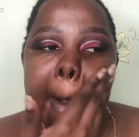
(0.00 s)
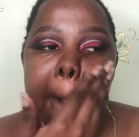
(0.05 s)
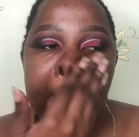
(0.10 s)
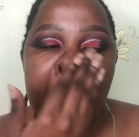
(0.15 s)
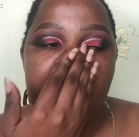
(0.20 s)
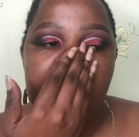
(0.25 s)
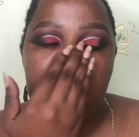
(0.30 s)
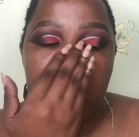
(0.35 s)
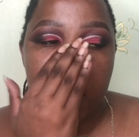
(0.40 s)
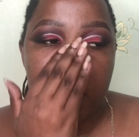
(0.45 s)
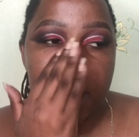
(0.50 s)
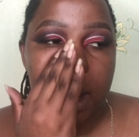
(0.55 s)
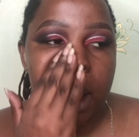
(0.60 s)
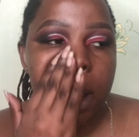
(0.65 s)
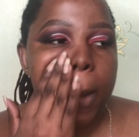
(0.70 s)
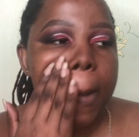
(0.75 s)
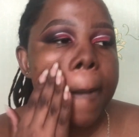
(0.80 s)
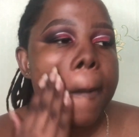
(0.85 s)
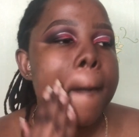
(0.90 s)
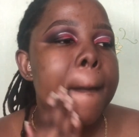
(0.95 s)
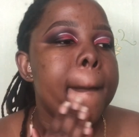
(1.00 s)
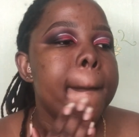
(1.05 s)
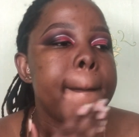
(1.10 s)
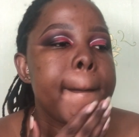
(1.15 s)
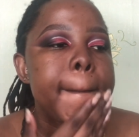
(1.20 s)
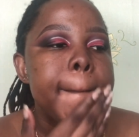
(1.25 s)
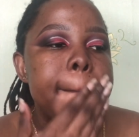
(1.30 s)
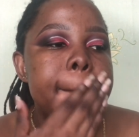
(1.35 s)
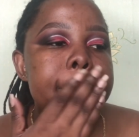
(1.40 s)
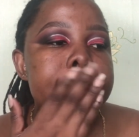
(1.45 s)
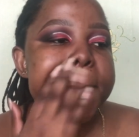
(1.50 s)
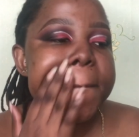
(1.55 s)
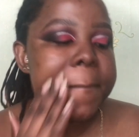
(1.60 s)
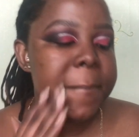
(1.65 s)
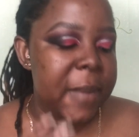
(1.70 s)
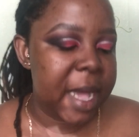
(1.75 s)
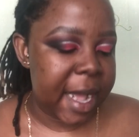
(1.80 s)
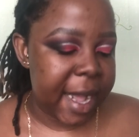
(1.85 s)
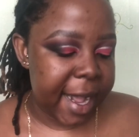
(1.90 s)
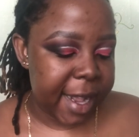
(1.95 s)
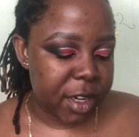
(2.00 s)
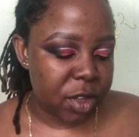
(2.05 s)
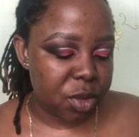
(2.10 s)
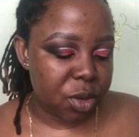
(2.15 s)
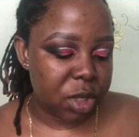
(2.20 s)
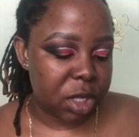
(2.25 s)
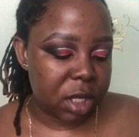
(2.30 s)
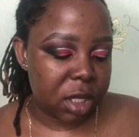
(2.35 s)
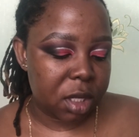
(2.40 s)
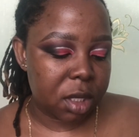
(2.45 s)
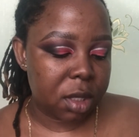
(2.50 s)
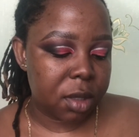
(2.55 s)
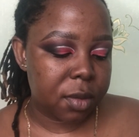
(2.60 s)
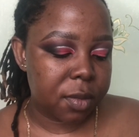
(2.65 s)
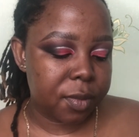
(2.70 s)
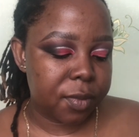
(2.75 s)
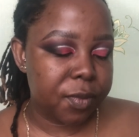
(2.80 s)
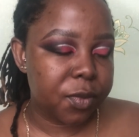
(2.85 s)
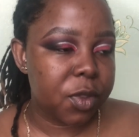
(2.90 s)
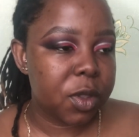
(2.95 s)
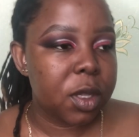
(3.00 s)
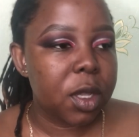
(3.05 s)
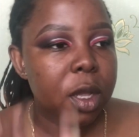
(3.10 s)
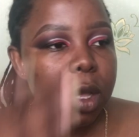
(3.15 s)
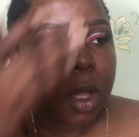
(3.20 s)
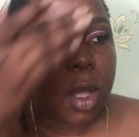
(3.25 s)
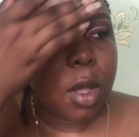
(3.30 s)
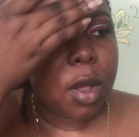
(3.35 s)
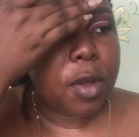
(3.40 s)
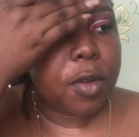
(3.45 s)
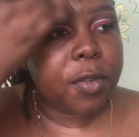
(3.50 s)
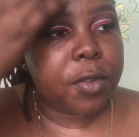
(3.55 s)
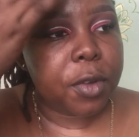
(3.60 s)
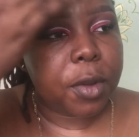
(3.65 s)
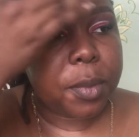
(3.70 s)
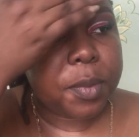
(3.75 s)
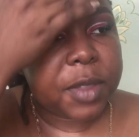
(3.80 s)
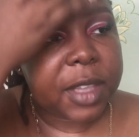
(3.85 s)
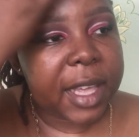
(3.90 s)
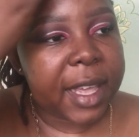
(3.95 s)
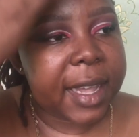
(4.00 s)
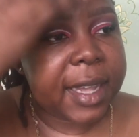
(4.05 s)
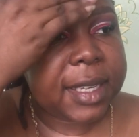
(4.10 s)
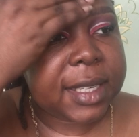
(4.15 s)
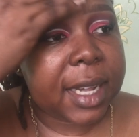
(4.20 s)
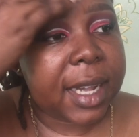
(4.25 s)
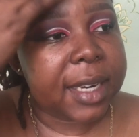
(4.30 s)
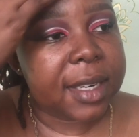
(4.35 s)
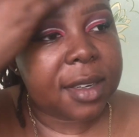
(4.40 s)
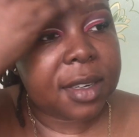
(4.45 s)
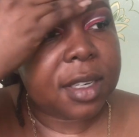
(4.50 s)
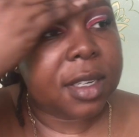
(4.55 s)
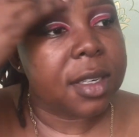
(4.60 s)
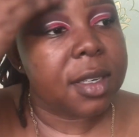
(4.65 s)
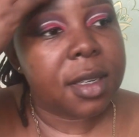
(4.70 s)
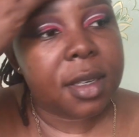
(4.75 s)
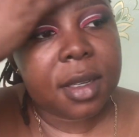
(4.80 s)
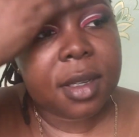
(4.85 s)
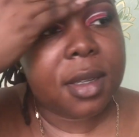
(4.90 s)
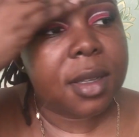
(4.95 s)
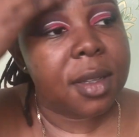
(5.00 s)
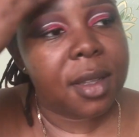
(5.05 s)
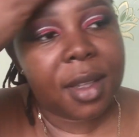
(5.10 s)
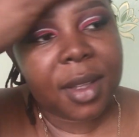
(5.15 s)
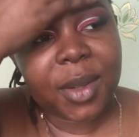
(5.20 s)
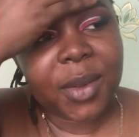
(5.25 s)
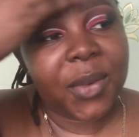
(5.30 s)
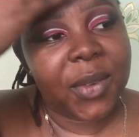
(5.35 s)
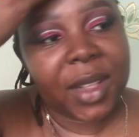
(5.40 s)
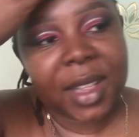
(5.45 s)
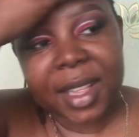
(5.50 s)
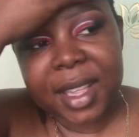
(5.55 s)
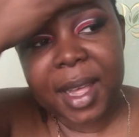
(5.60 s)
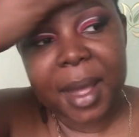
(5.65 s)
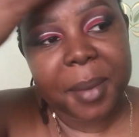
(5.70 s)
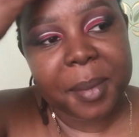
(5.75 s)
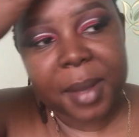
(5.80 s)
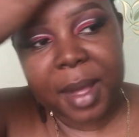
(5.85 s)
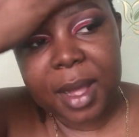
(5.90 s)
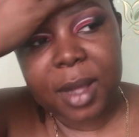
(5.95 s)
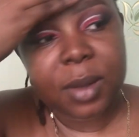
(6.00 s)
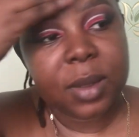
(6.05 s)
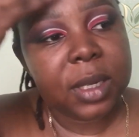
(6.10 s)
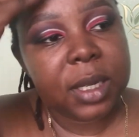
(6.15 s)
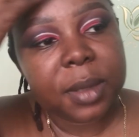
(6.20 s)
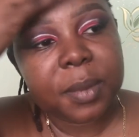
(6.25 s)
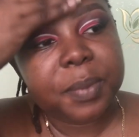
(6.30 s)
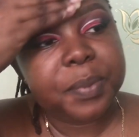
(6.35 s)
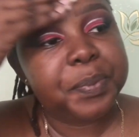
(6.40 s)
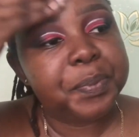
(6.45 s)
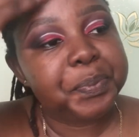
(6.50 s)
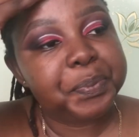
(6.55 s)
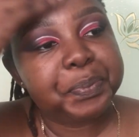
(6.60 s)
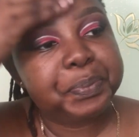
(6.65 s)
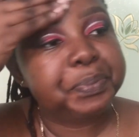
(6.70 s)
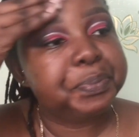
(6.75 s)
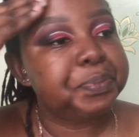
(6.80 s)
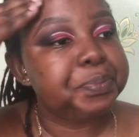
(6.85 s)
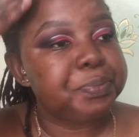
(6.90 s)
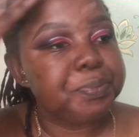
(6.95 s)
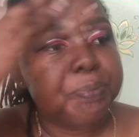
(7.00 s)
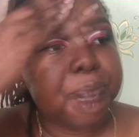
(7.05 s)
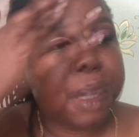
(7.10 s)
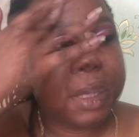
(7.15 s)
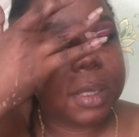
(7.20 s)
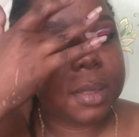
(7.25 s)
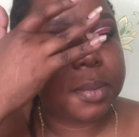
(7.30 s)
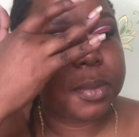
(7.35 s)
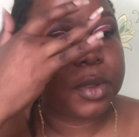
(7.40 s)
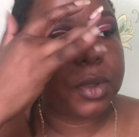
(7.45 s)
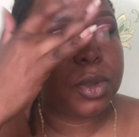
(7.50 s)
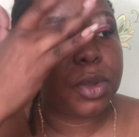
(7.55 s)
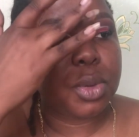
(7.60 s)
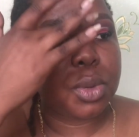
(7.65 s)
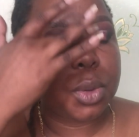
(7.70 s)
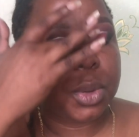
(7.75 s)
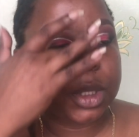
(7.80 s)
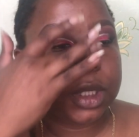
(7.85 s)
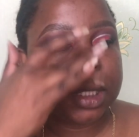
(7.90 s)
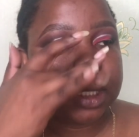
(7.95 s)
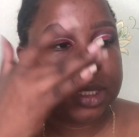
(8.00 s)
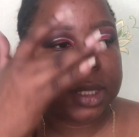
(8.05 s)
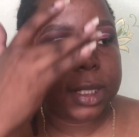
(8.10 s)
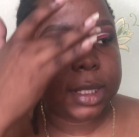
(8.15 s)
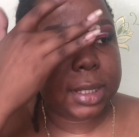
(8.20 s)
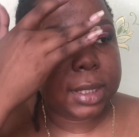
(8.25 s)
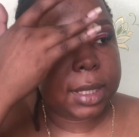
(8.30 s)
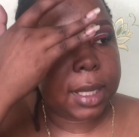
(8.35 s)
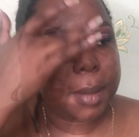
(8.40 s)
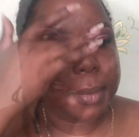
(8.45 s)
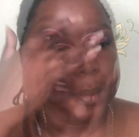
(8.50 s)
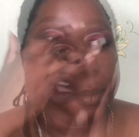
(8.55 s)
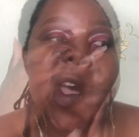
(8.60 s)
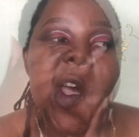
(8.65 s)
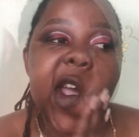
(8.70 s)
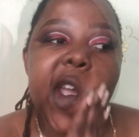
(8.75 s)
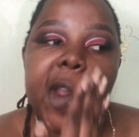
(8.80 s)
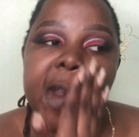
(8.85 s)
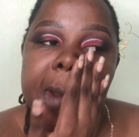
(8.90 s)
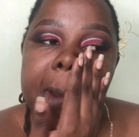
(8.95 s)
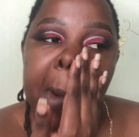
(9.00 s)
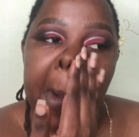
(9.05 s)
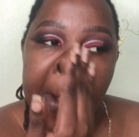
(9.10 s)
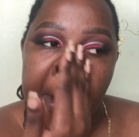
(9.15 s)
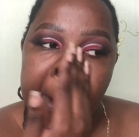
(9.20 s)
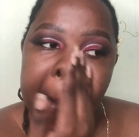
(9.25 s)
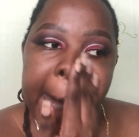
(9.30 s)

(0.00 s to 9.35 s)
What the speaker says: only 100 from the 800 will come out multiple choice exam, and